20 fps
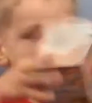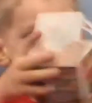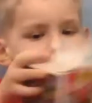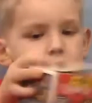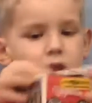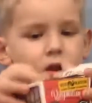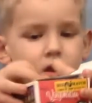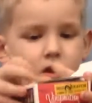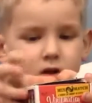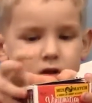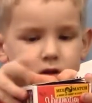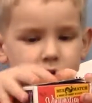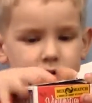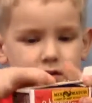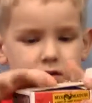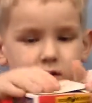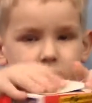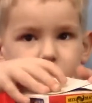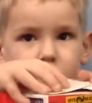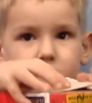we've not opened
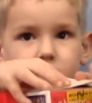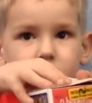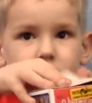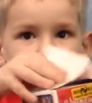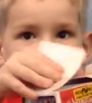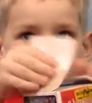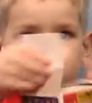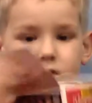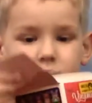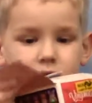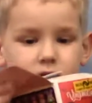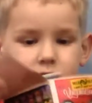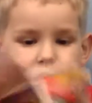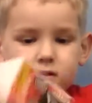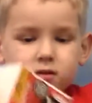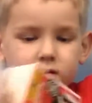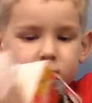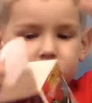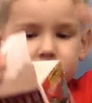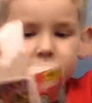these on our channel. This is
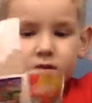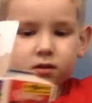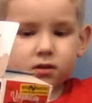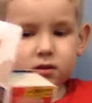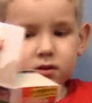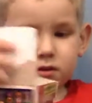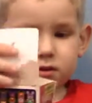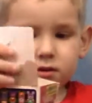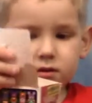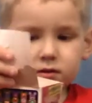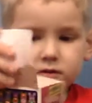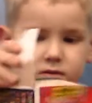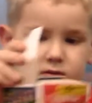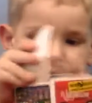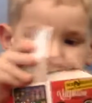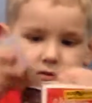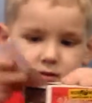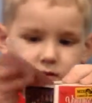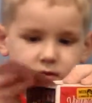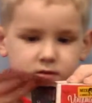our first first
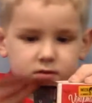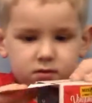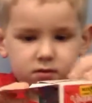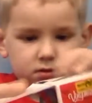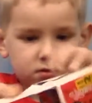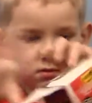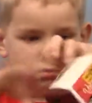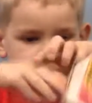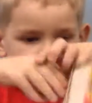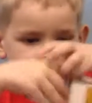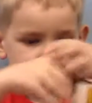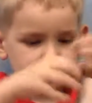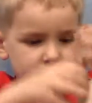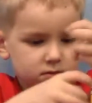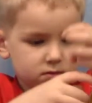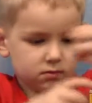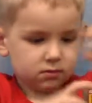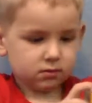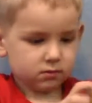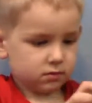go round with these,
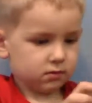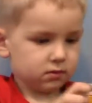but like I